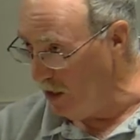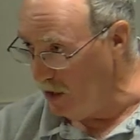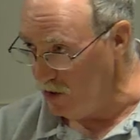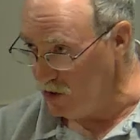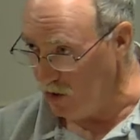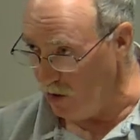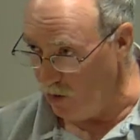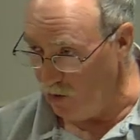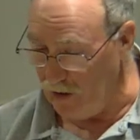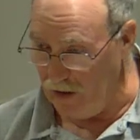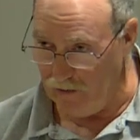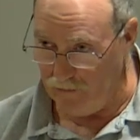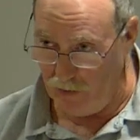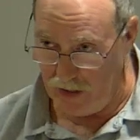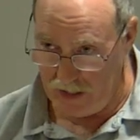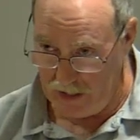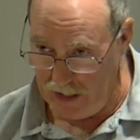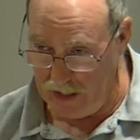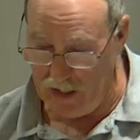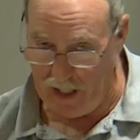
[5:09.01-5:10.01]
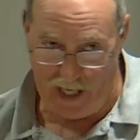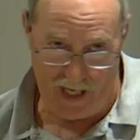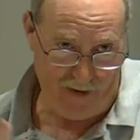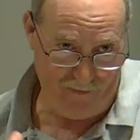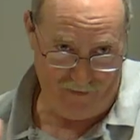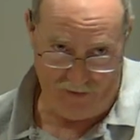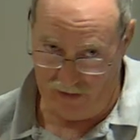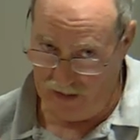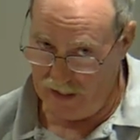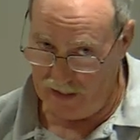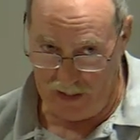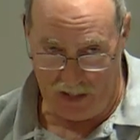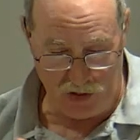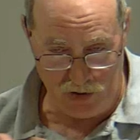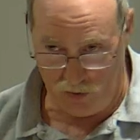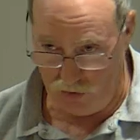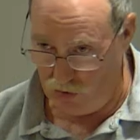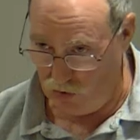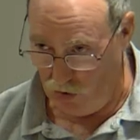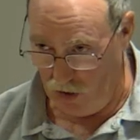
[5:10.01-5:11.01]
So if we did have
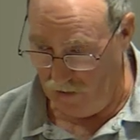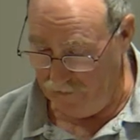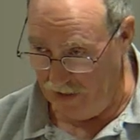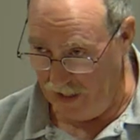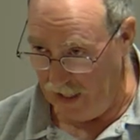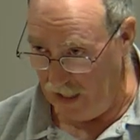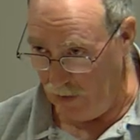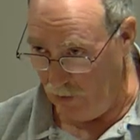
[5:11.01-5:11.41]
additional survey,